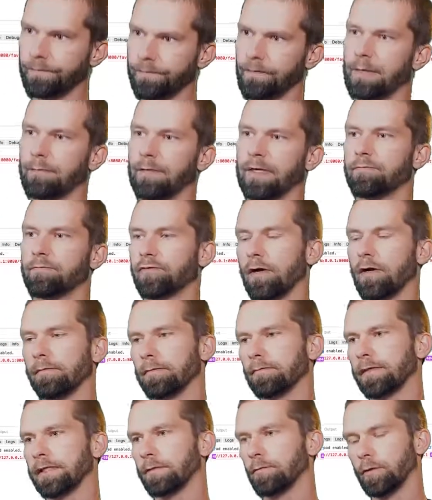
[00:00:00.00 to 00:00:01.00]
But
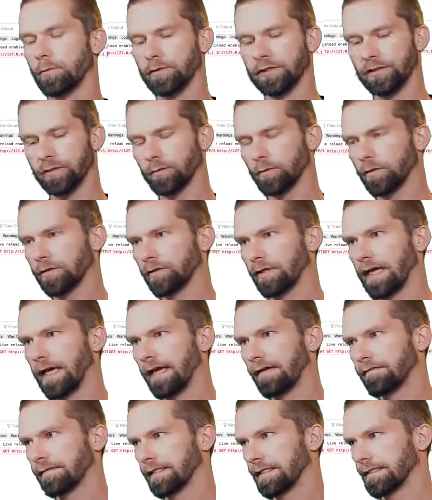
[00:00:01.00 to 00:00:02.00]
probably what we don't want to
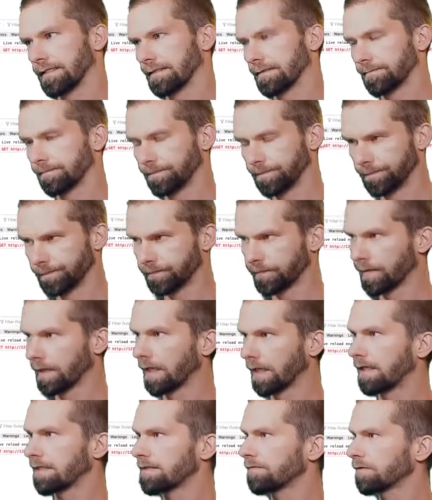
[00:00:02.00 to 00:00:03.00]
have is,
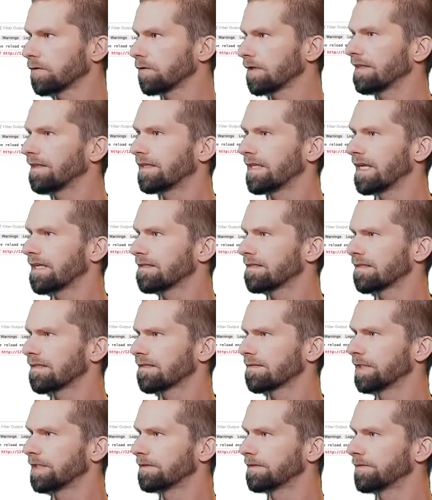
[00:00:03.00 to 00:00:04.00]
let's have a look at the
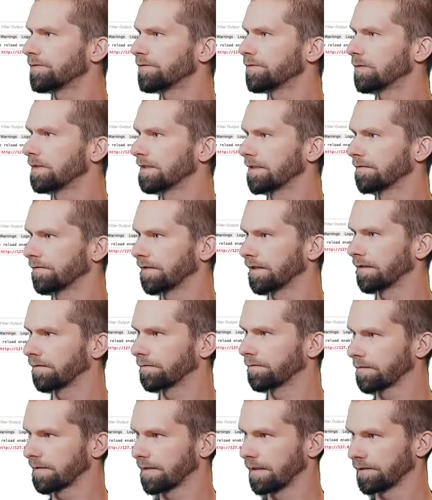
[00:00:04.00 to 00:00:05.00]
accessibility tooling in
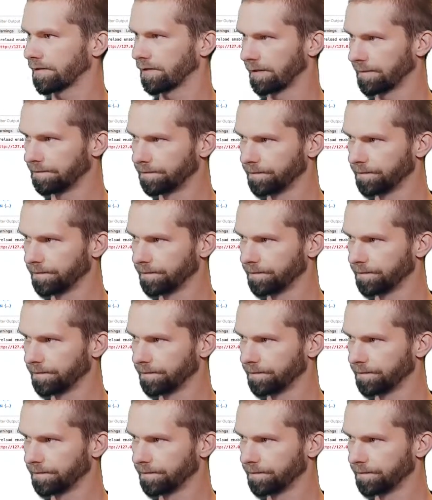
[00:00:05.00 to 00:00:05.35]
Firefox actually.